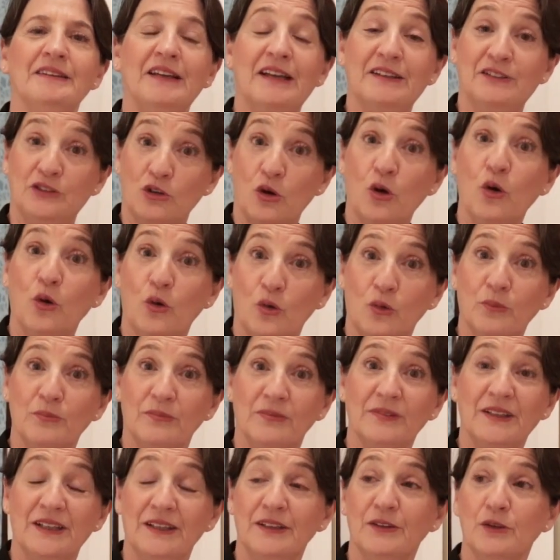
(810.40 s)
at
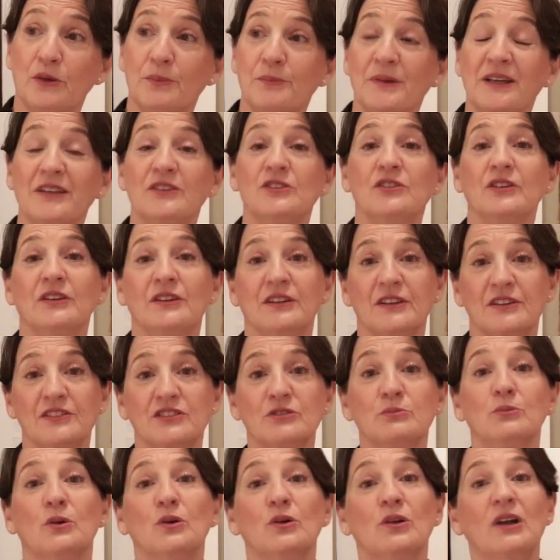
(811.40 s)
home. Can you imagine
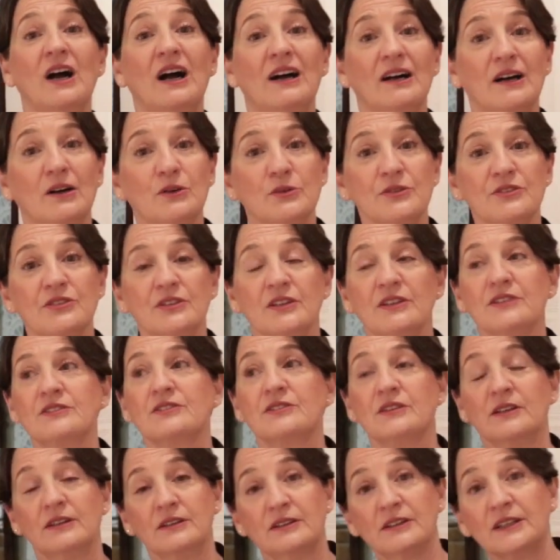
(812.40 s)
these small
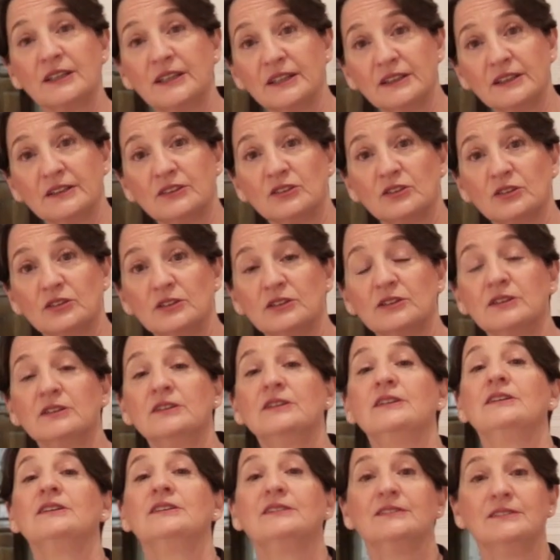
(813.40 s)
houses in the ghetto,
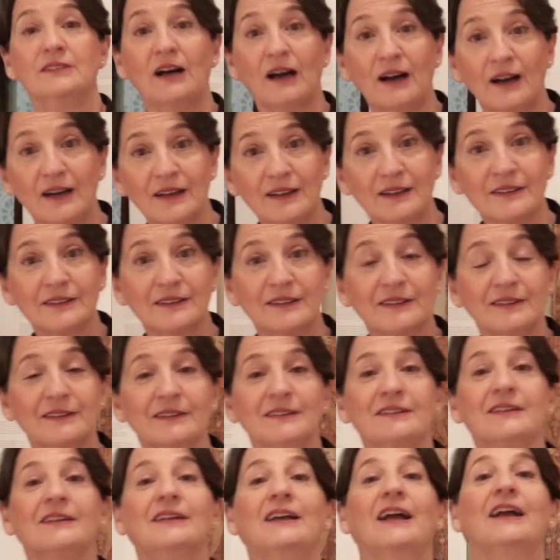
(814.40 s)
dark,
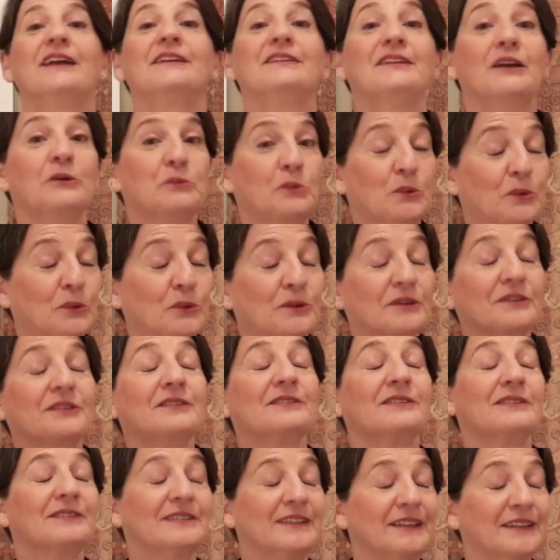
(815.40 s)
and they work
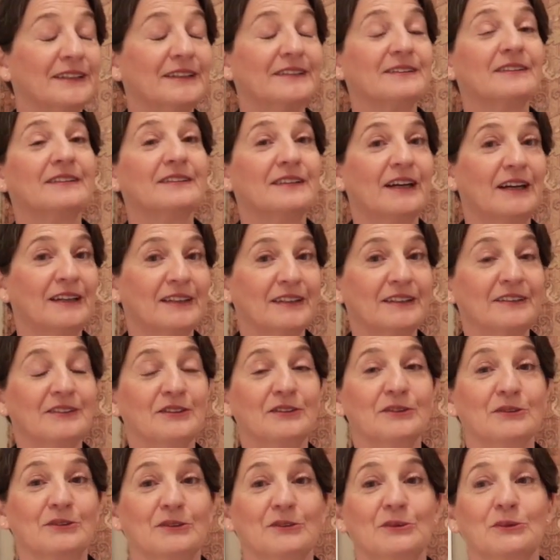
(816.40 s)
day and night,
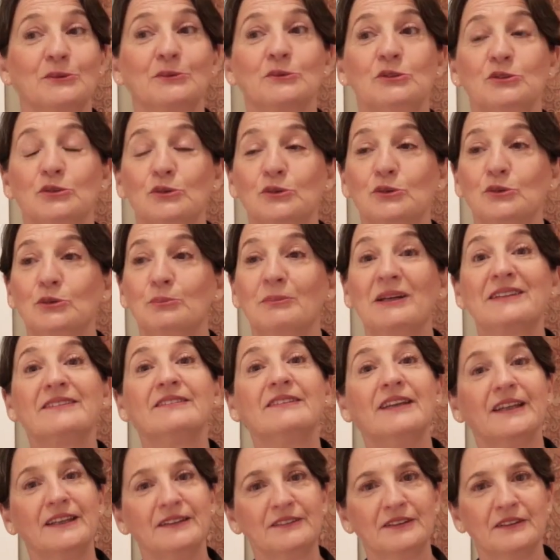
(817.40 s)
to
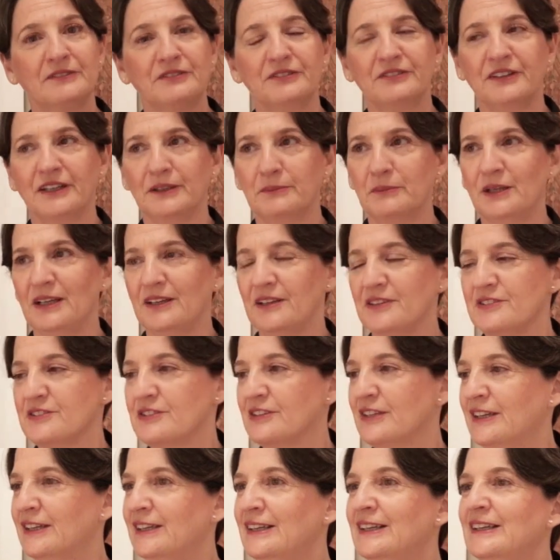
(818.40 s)
maintain their
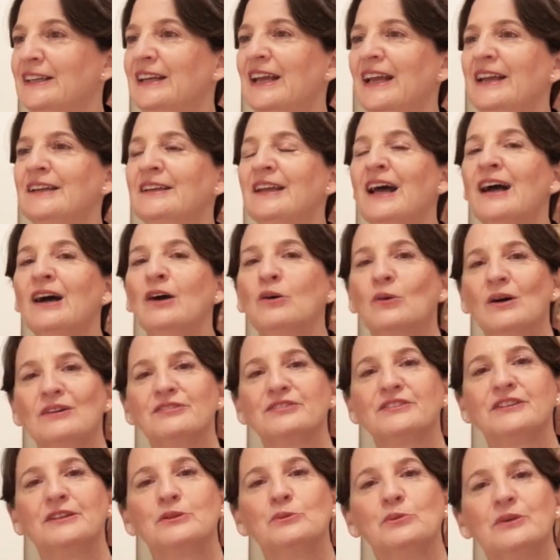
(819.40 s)
families. And now,
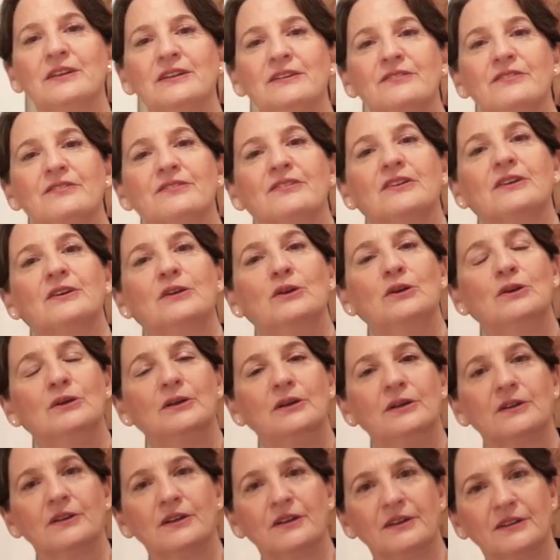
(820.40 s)
after we have
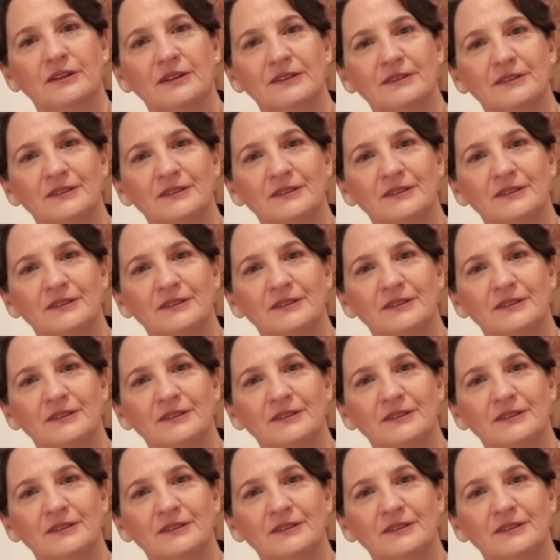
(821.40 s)
learned